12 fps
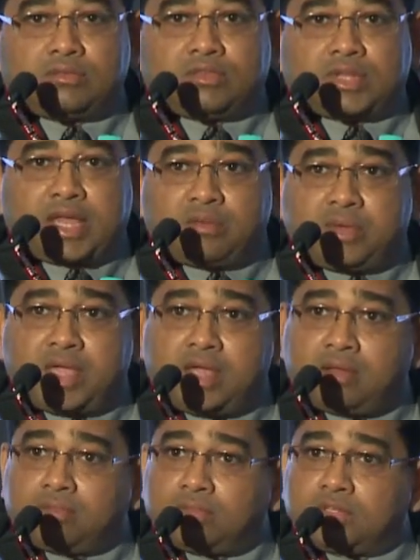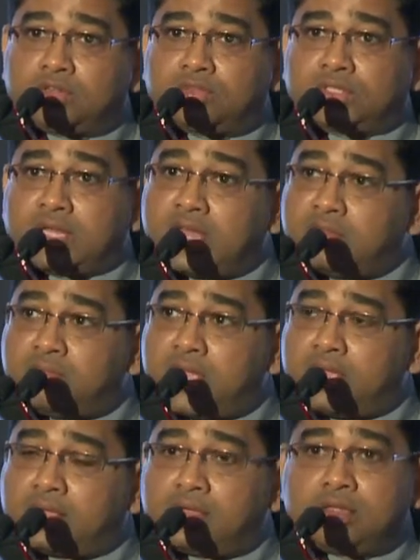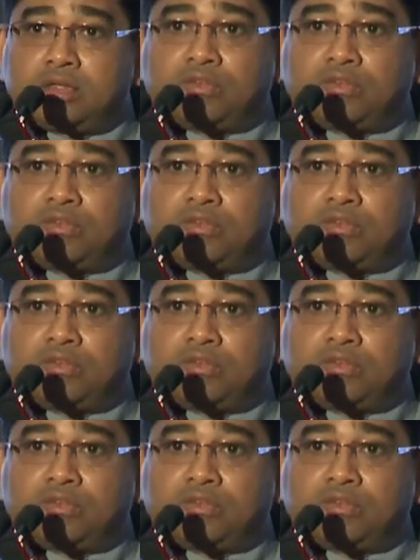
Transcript: with IBM, with IMEC.